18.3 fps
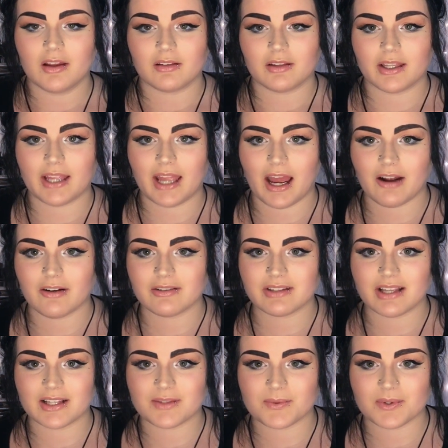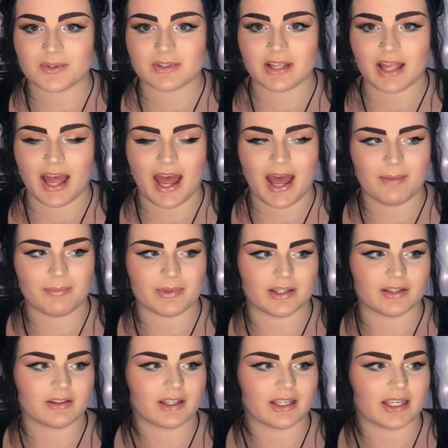Like how is that supposed to
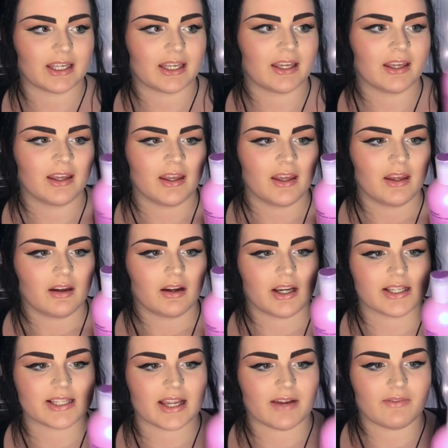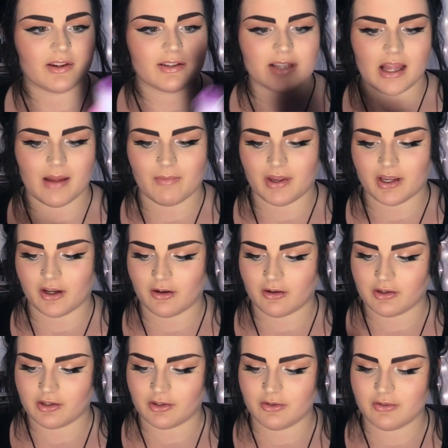happen? Like cuz every time I
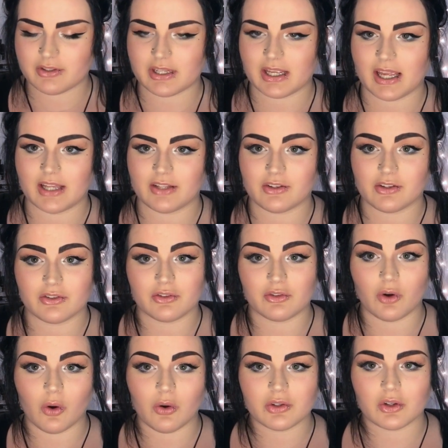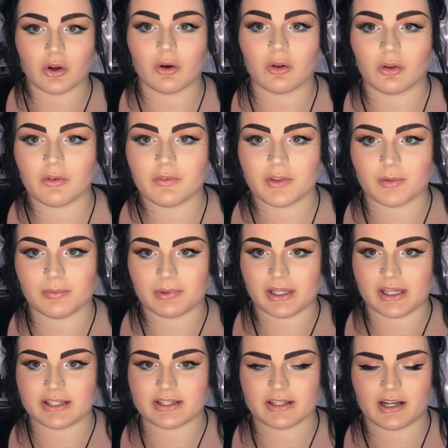go to use it it just goes all over the
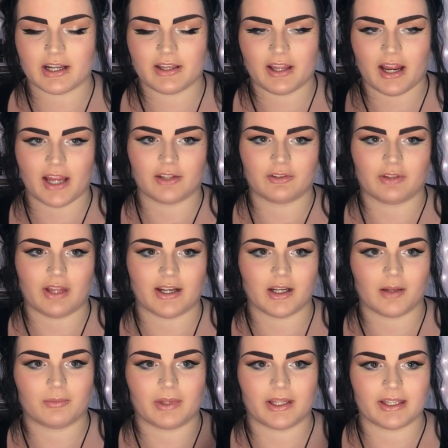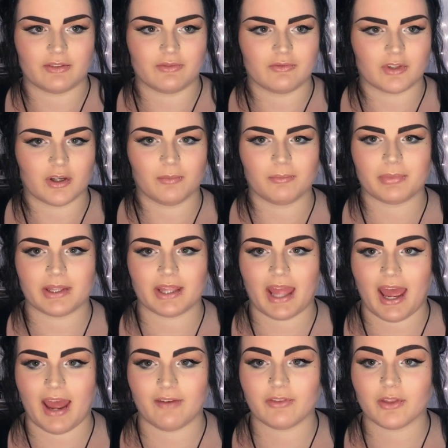place and I, I end up like dumping
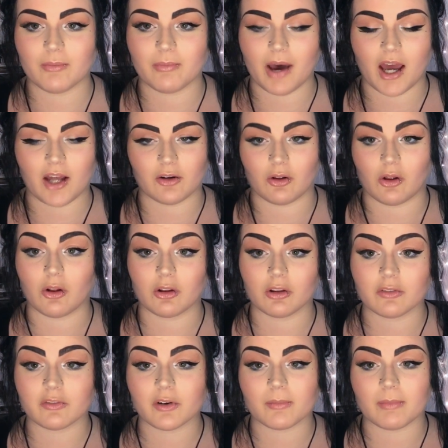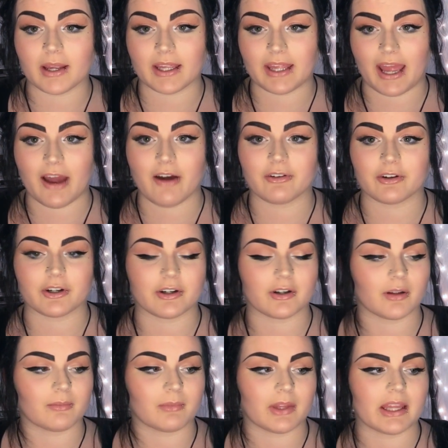half the bottle all over my counter
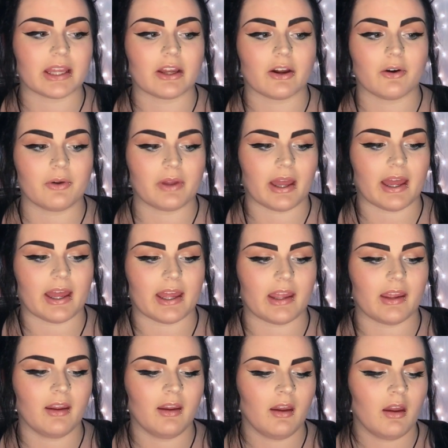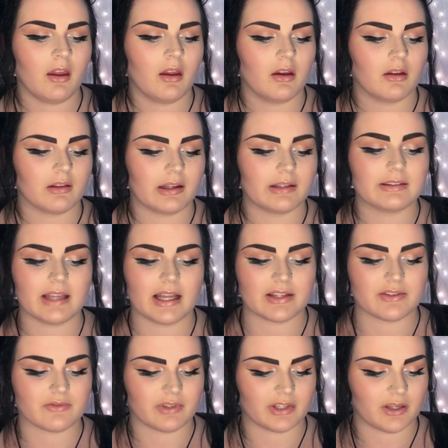and I'm like, "Okay, like
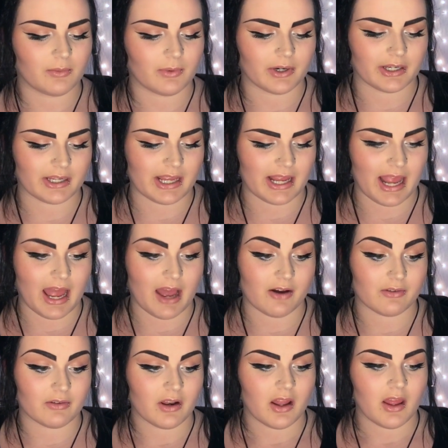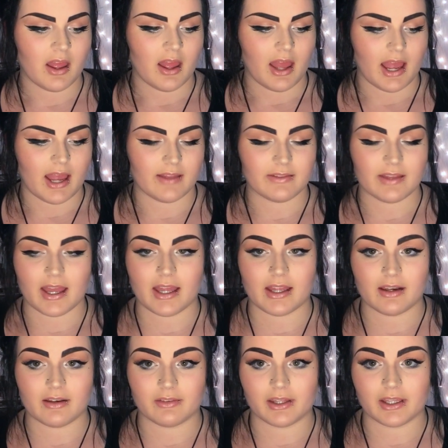that's really working out and
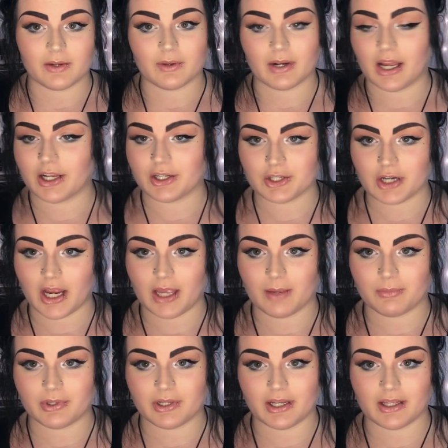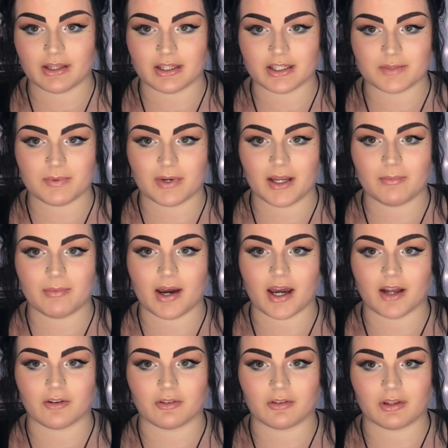then like when i try and put it in the spray
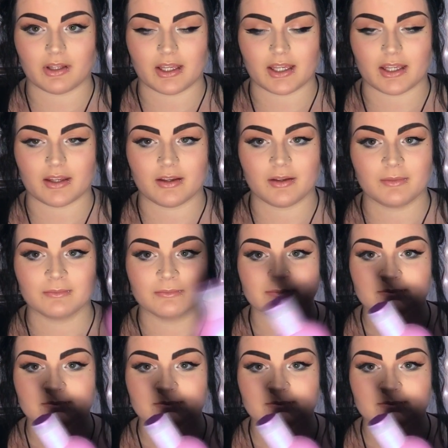bottle like